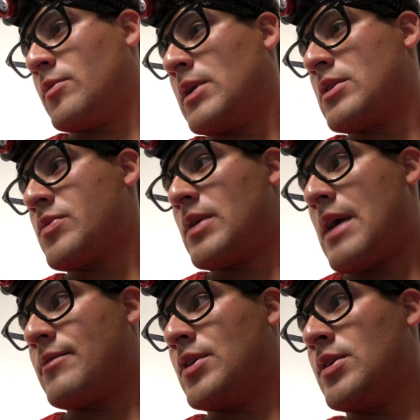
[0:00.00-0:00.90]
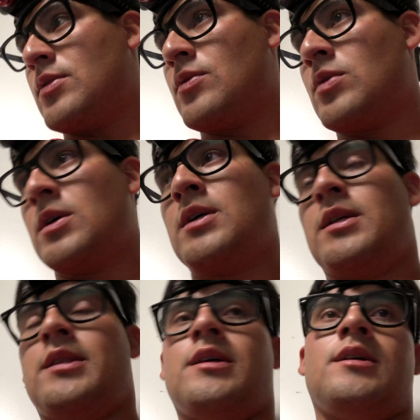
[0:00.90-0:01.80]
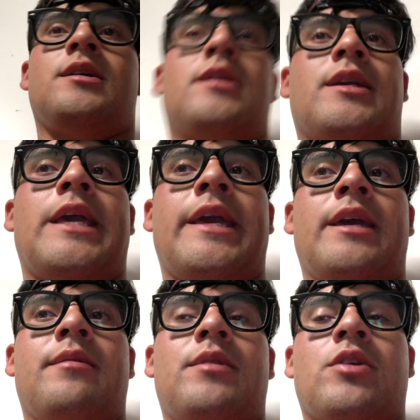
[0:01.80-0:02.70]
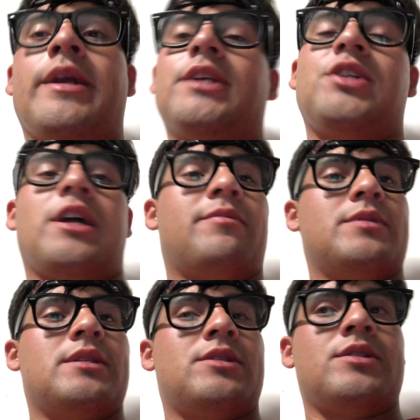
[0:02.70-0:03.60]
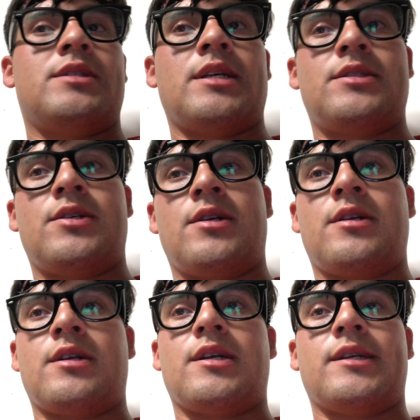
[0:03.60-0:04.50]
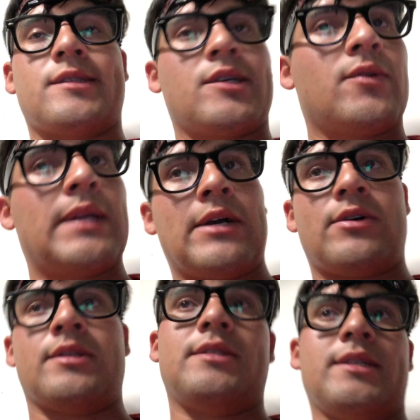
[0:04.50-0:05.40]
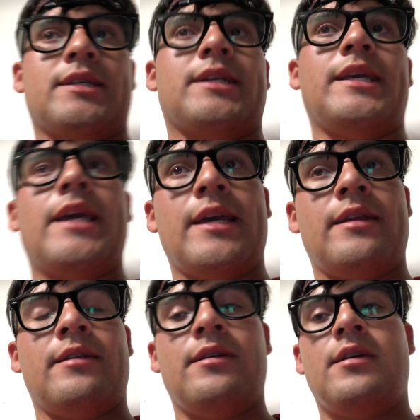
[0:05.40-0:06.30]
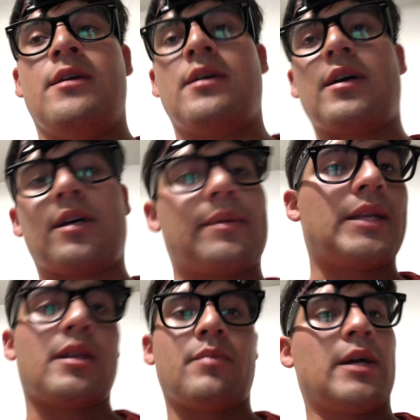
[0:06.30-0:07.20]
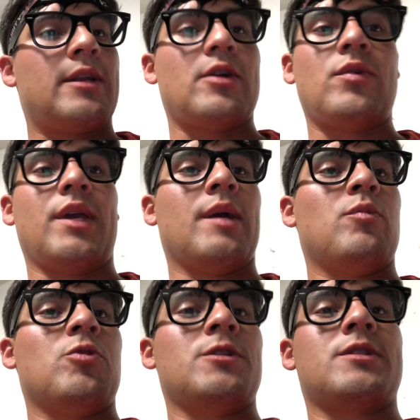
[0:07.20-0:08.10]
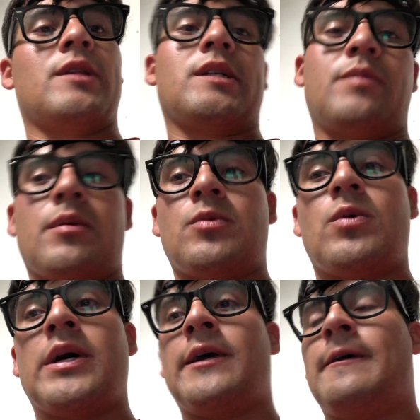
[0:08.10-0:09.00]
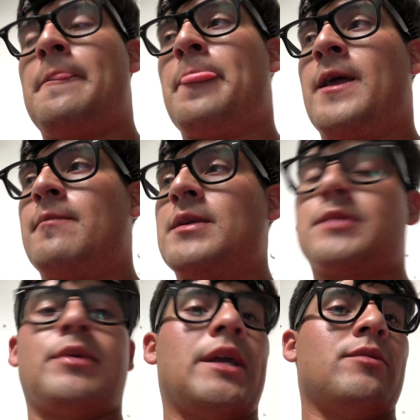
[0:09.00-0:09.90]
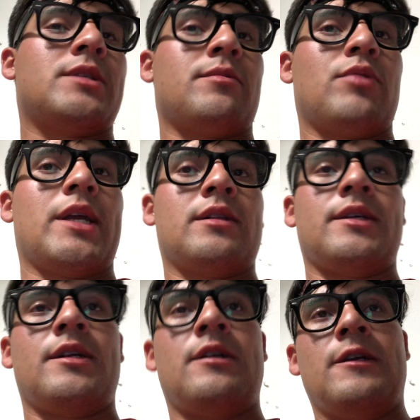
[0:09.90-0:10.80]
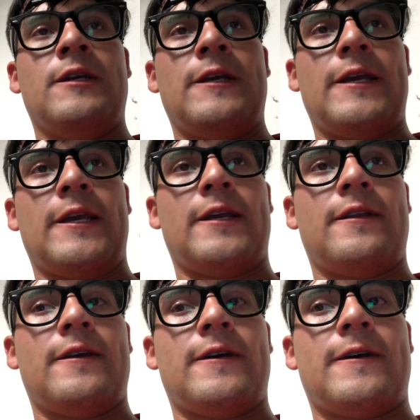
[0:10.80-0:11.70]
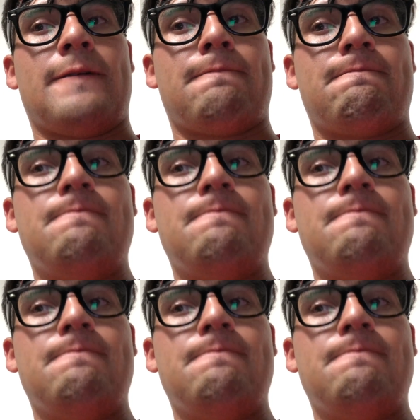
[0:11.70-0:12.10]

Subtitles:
what else will I have to do? The crankshaft position sensor is going out on this thing again. I didn't buy an OEM one, so that's probably why. I'm gonna spray it with some brake cleaner, and or